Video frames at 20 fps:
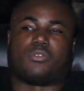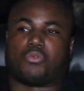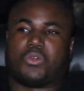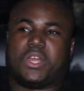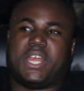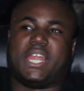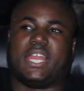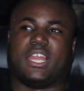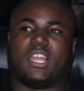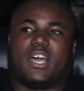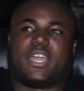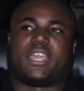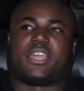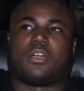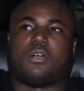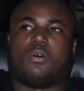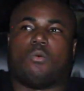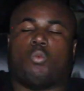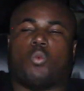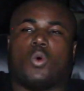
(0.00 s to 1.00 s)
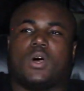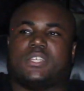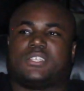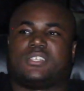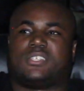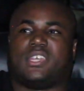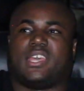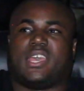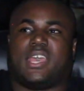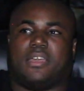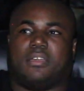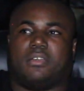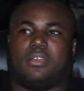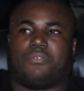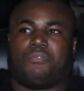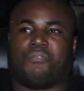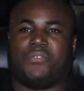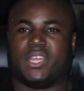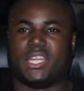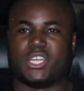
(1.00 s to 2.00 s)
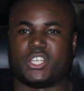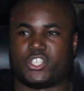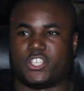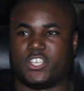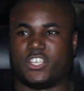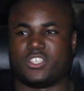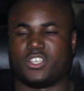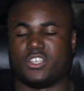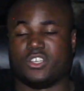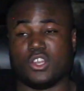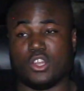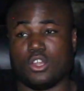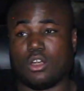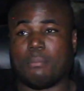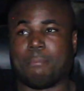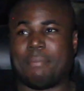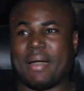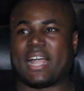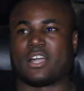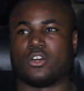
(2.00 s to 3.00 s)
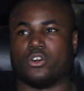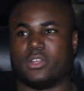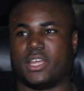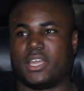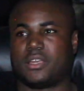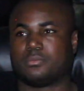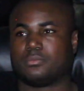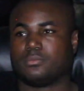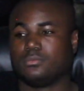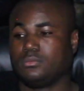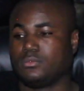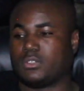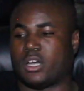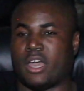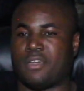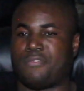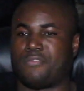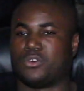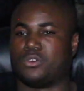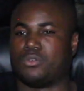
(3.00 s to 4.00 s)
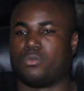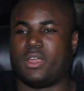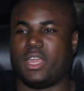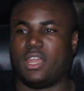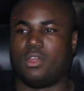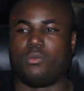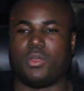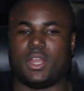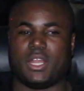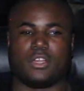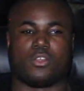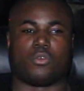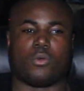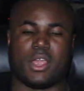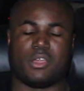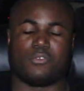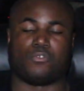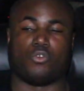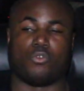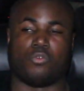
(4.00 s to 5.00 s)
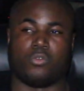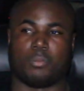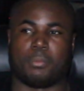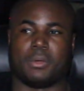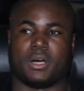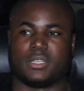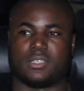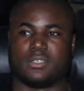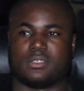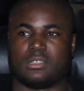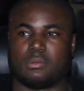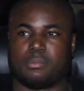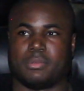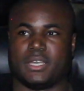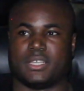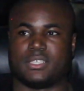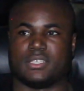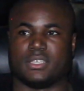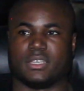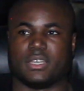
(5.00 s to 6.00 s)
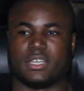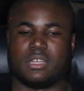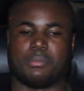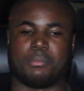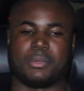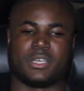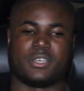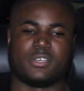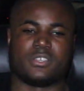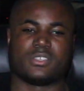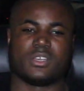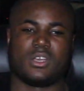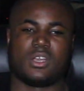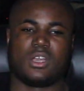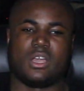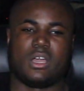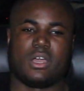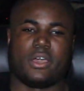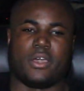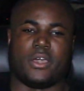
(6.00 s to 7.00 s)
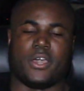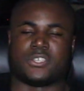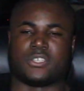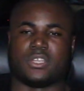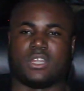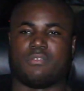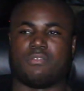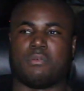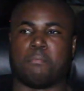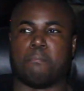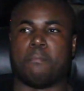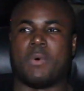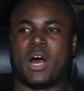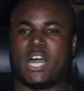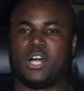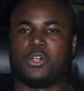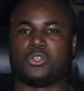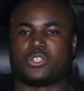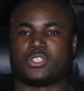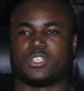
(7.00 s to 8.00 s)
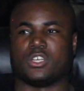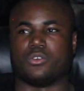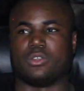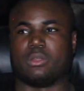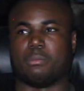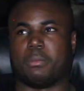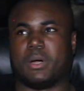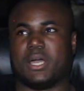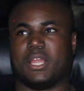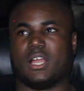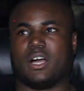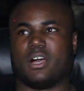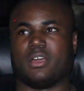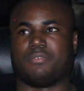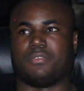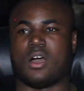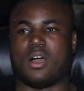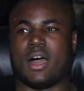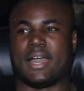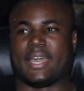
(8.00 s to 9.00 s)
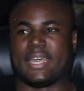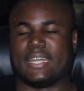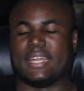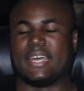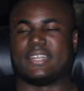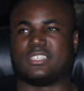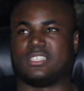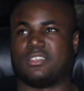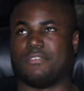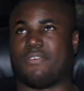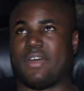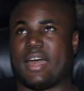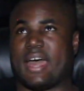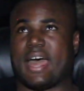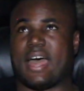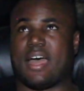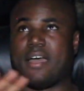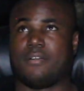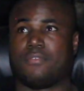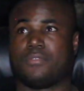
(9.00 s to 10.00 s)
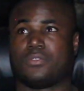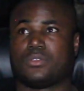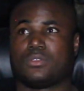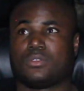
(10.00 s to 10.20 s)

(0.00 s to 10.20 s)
it, really, like once it finishes and you look back on it, I feel really, really grateful for participating in it because it's another milestone in my life. I can add to that,